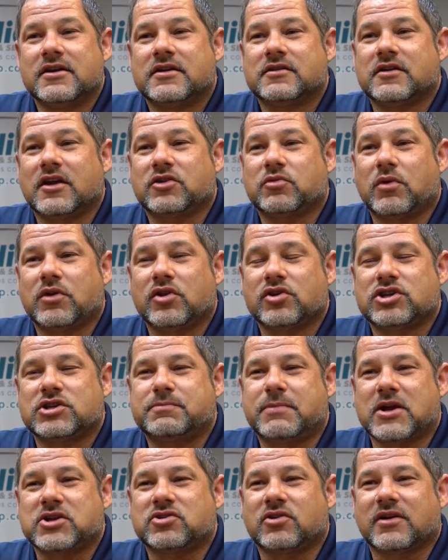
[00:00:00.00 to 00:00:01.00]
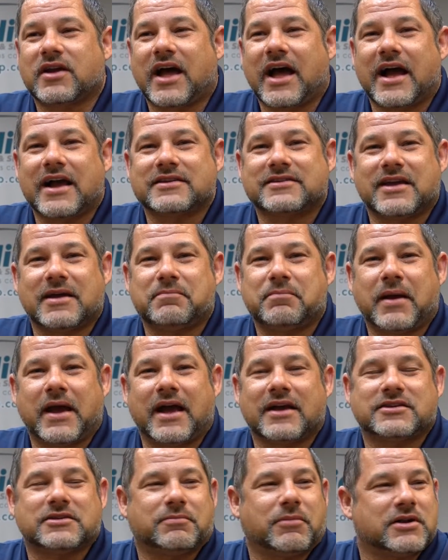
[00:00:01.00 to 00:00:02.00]
So I was one of those special guys that
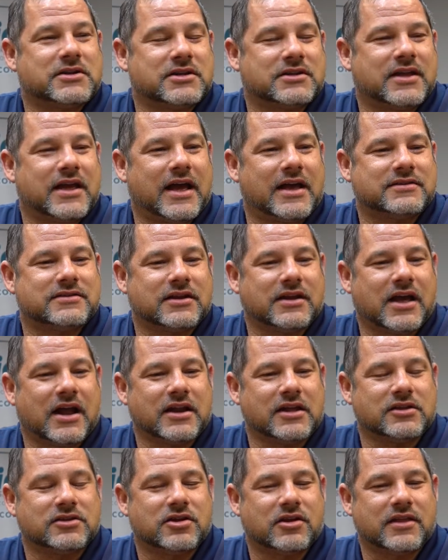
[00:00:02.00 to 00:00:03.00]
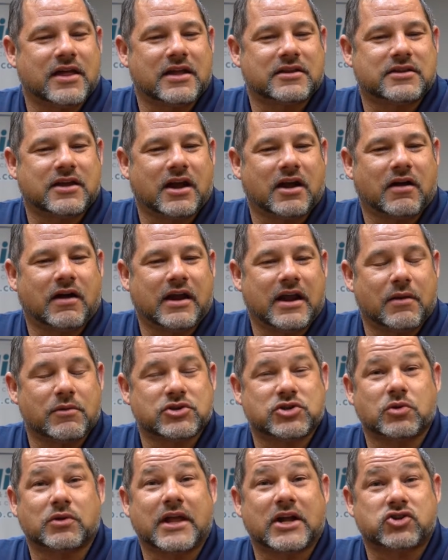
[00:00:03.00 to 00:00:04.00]
passed a bunch of tests and got into that there, and I was
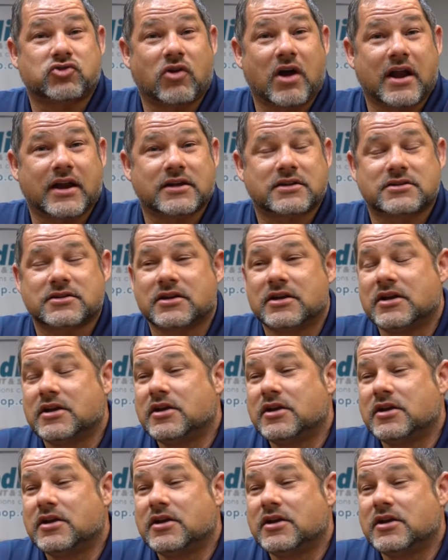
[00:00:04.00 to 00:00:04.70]
doing electronics.